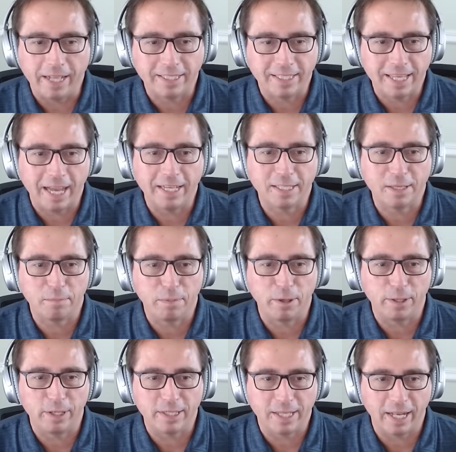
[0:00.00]
that size
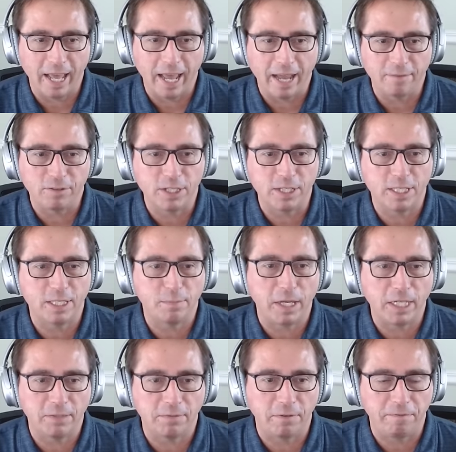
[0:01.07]
component is going to have just as
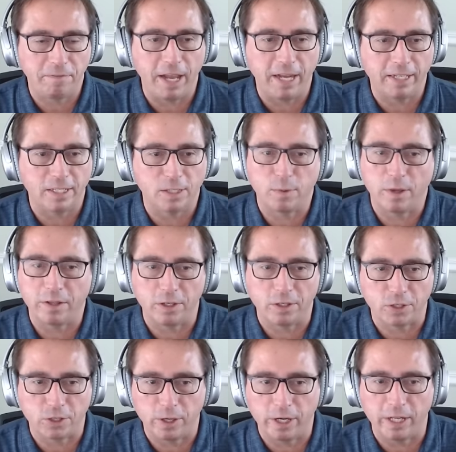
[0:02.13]
much of a fact as whether
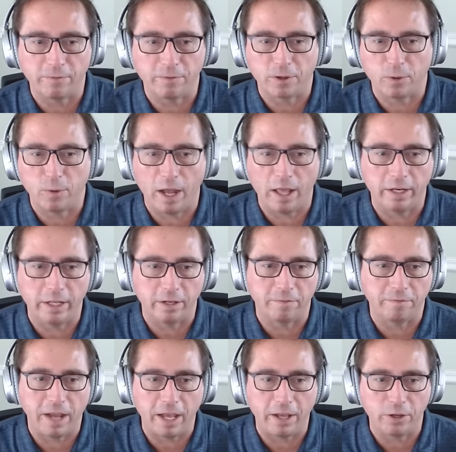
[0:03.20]
you're screening for quality
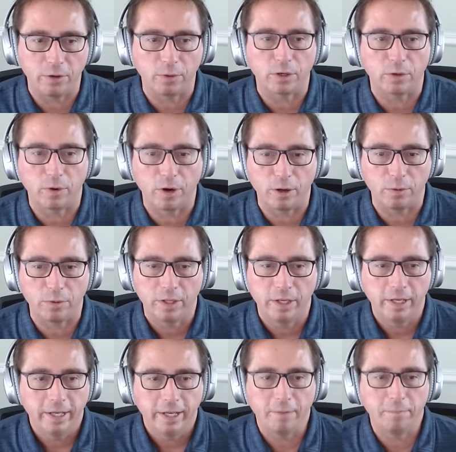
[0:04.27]
or value or growth.
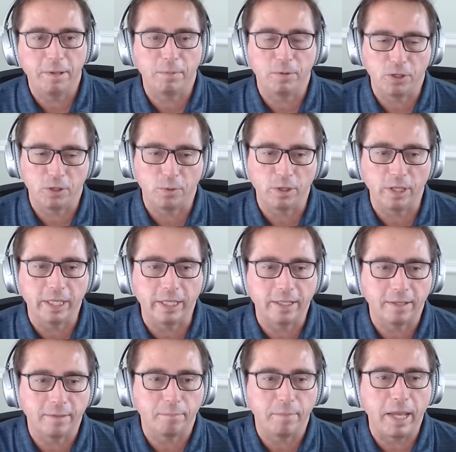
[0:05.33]
And people should really
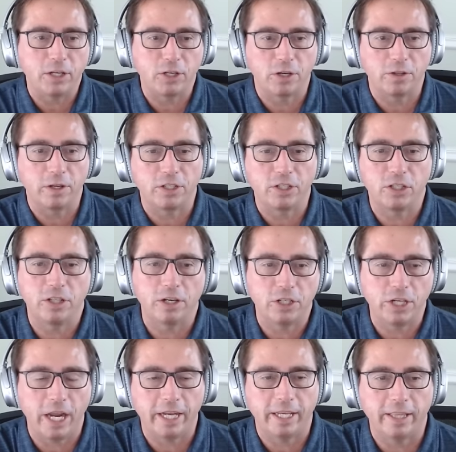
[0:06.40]
make sure they're, they're
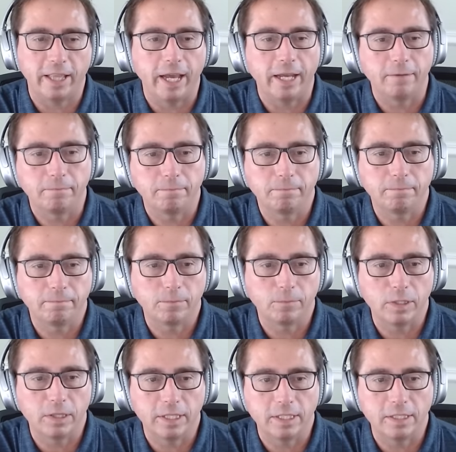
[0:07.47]
checking that
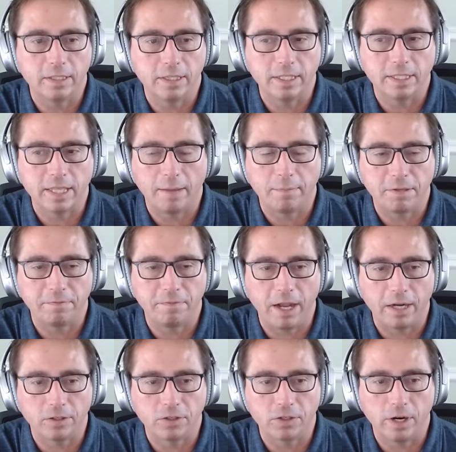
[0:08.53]
with these, these types of
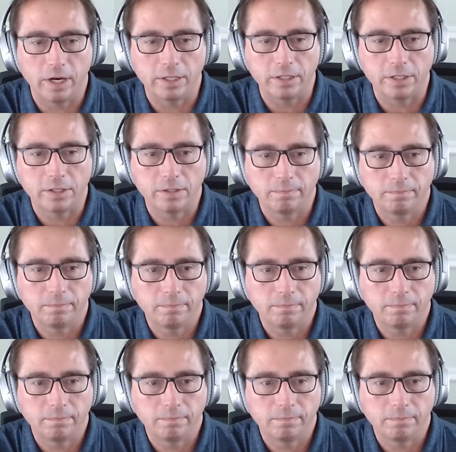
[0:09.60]
factor strategies.